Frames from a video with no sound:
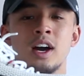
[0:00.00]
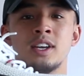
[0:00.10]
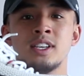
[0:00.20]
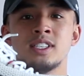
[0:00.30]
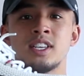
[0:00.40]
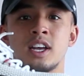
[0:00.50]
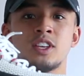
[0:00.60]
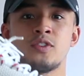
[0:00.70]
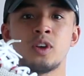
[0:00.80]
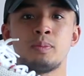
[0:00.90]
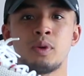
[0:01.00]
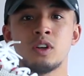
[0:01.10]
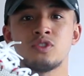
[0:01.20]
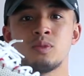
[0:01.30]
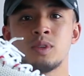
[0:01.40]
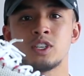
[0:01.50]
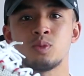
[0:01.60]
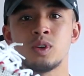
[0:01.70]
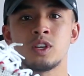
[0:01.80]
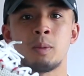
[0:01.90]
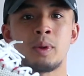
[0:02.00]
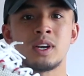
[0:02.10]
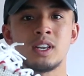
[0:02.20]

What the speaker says: Adidas took a different approach from this one compared